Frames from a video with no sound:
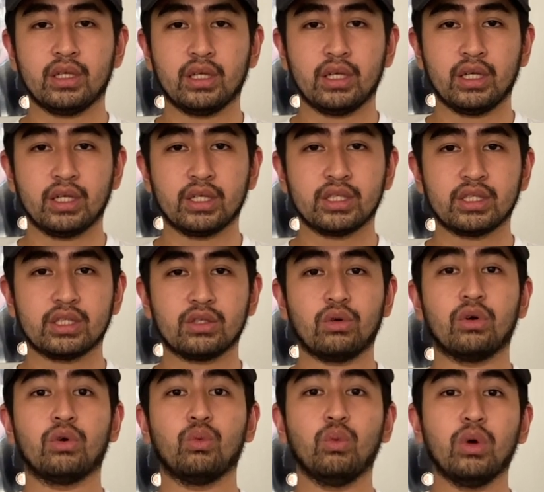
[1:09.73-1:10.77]
is
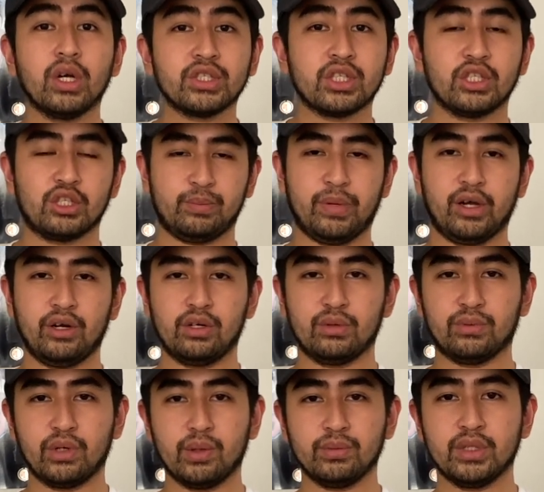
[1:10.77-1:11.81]
or was inspired
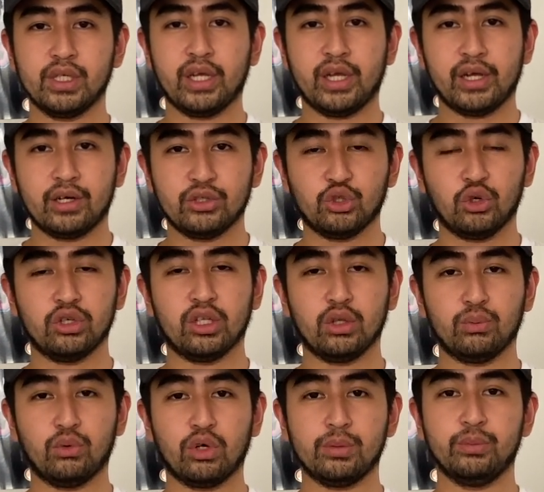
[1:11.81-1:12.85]
from the Air Jordan
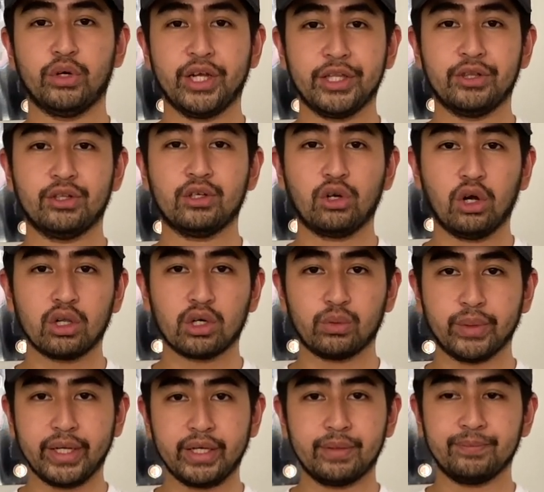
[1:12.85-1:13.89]
4 Bred
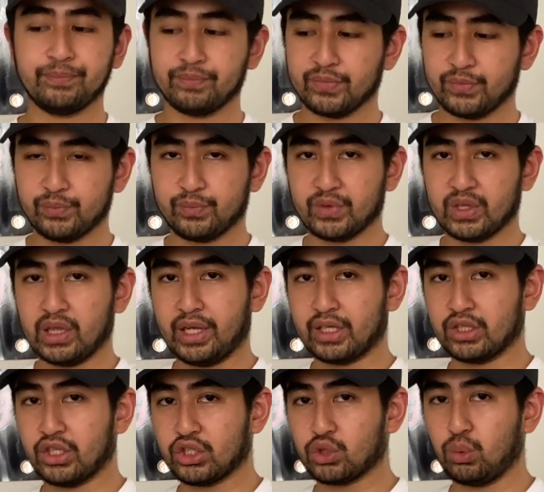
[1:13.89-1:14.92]
colorway, like
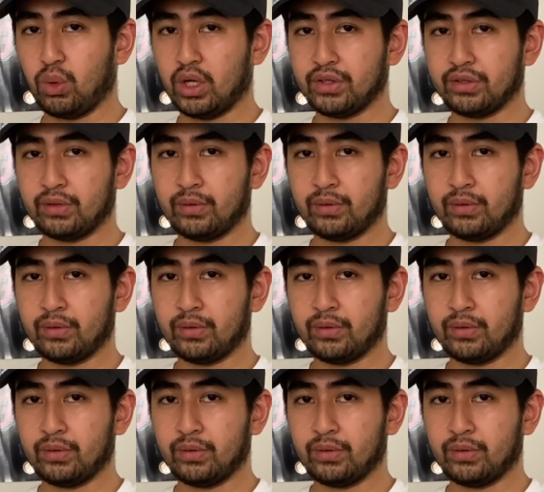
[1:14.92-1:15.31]
this one.